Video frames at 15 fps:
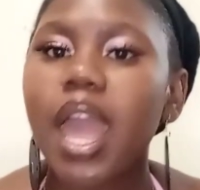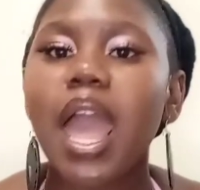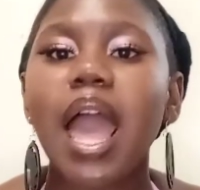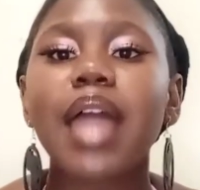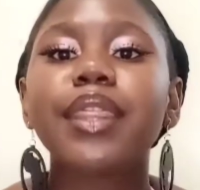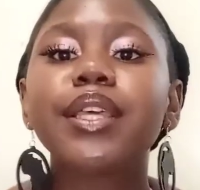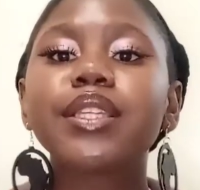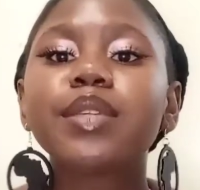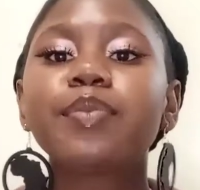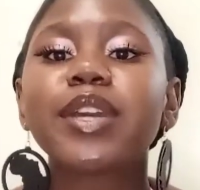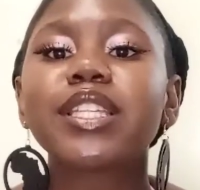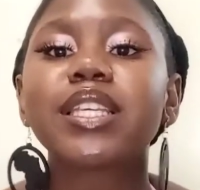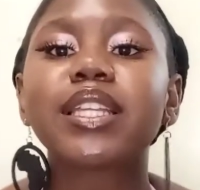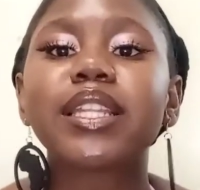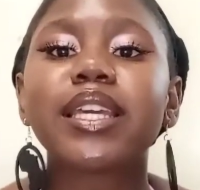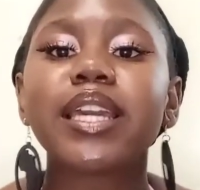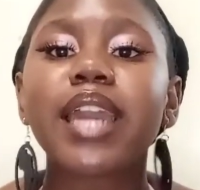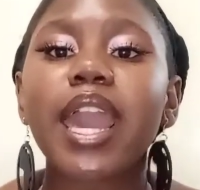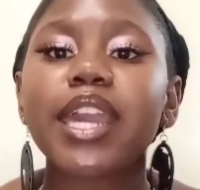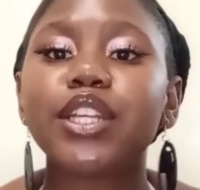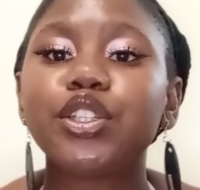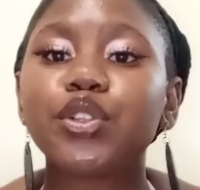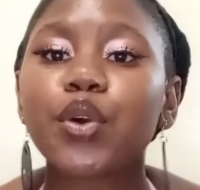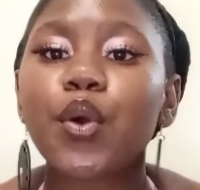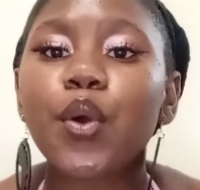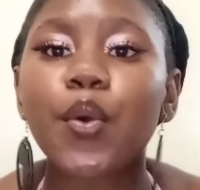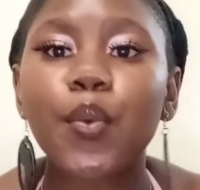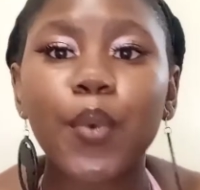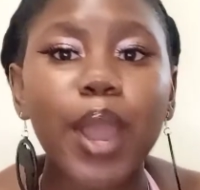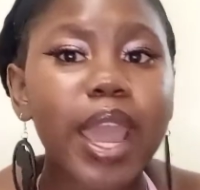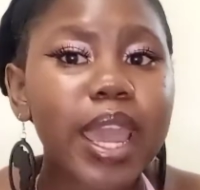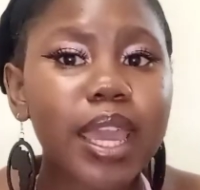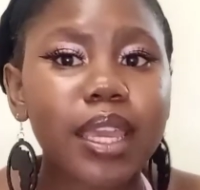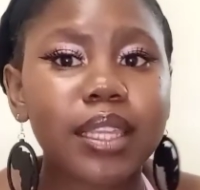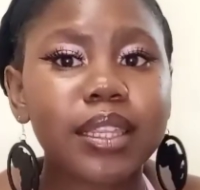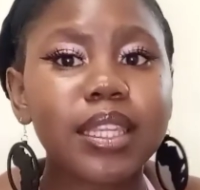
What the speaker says: And this is basically a doorway.